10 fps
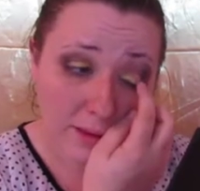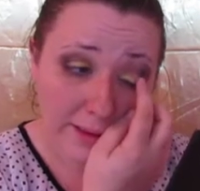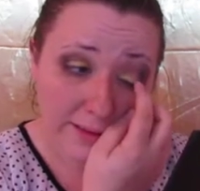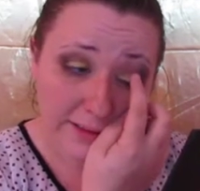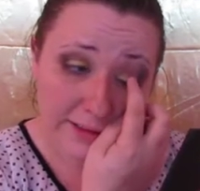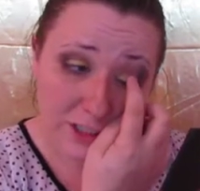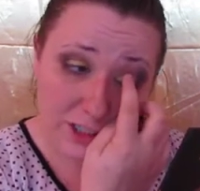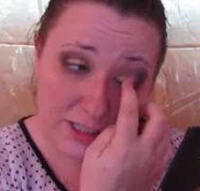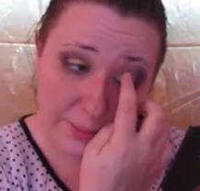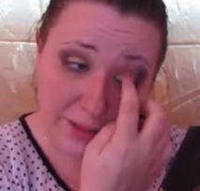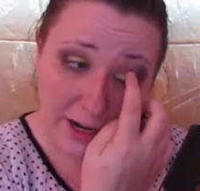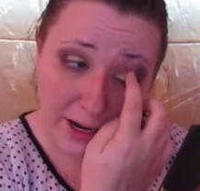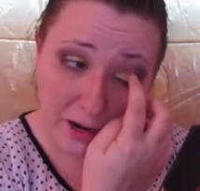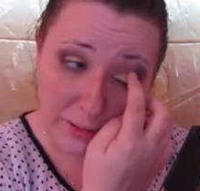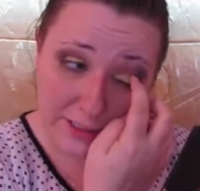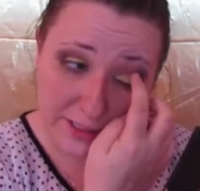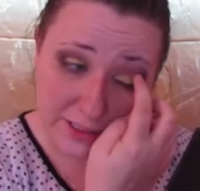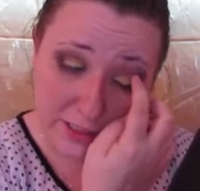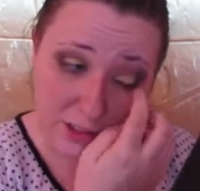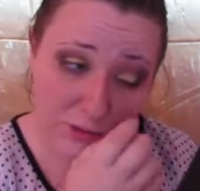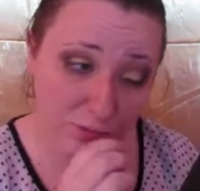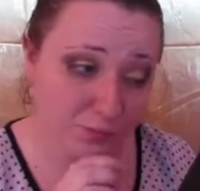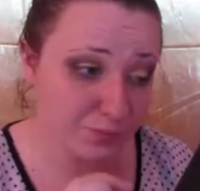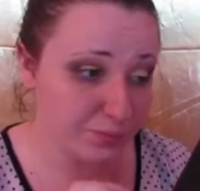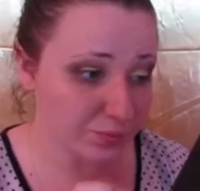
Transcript: And this is just something I always do.